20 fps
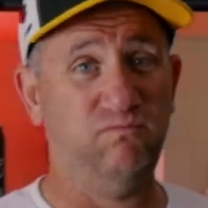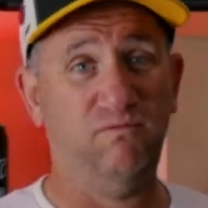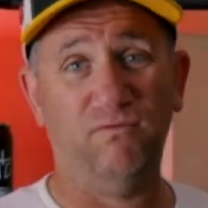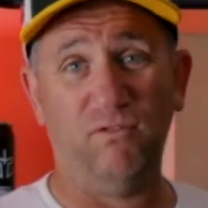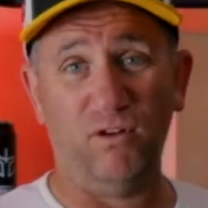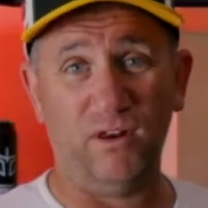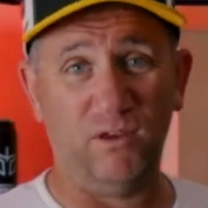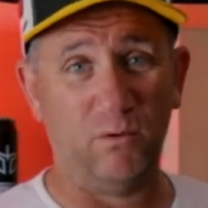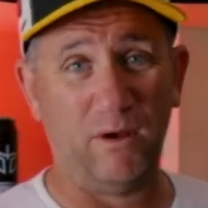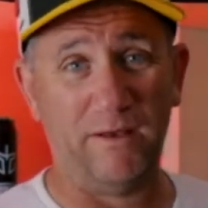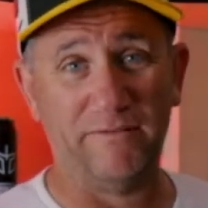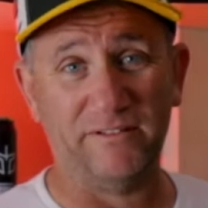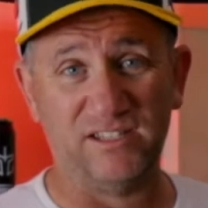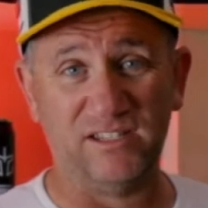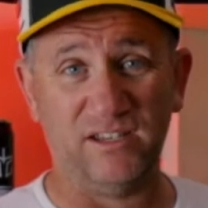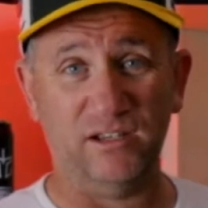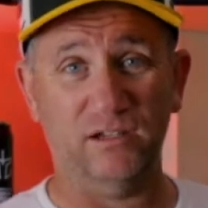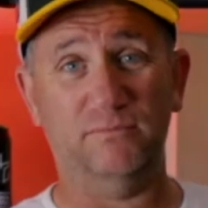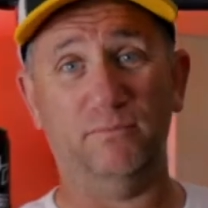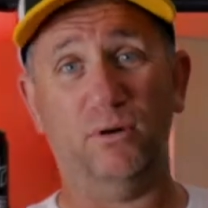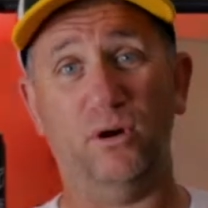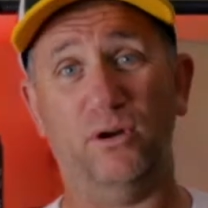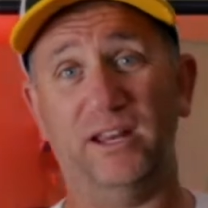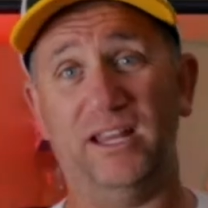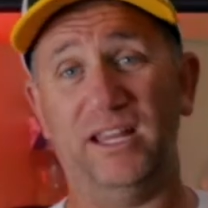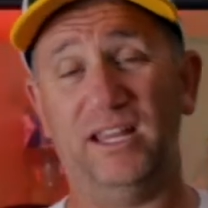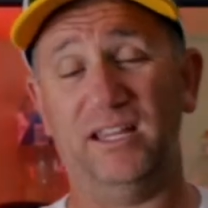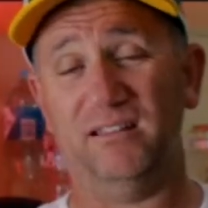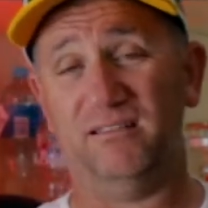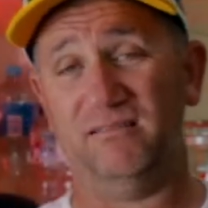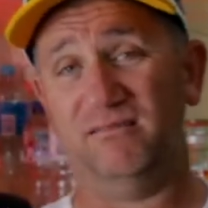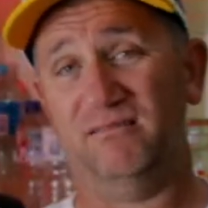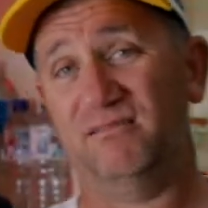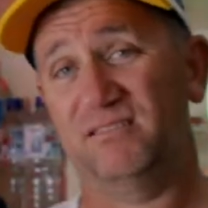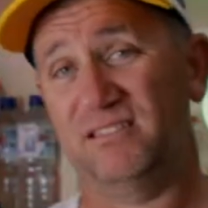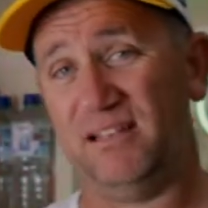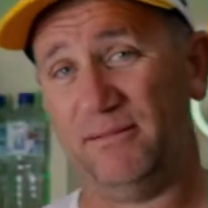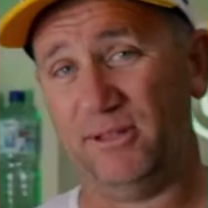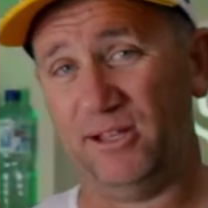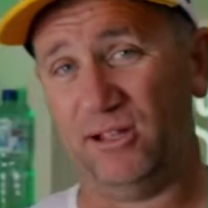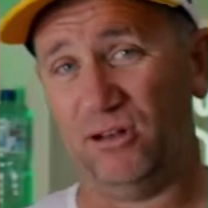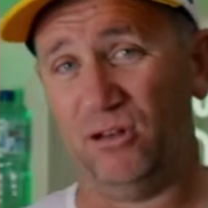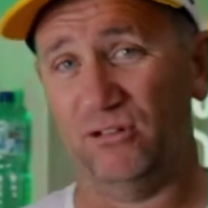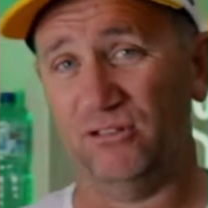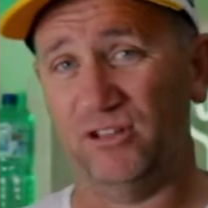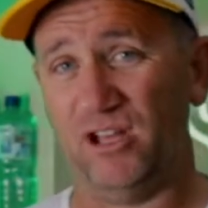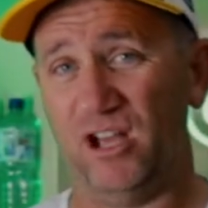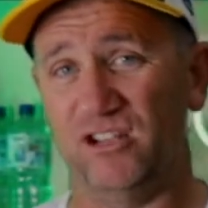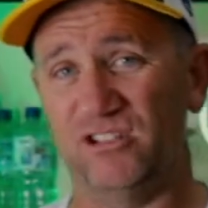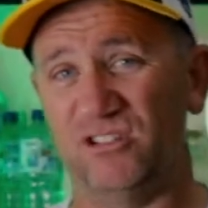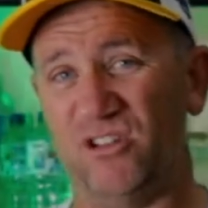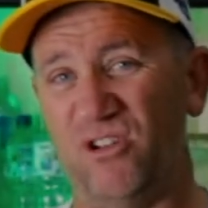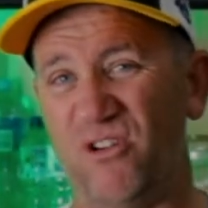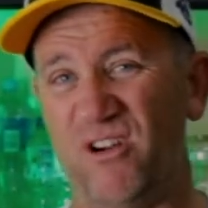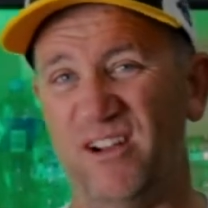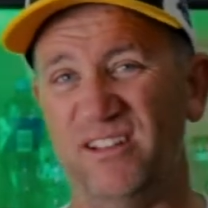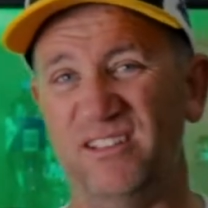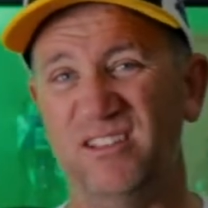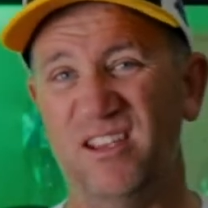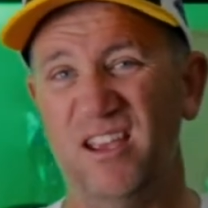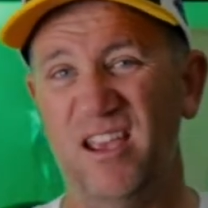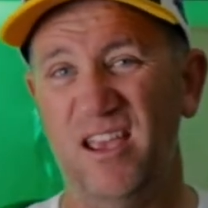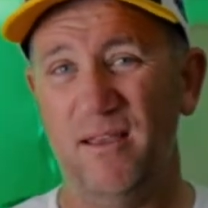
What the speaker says: fully weather sealed body, something along those lines.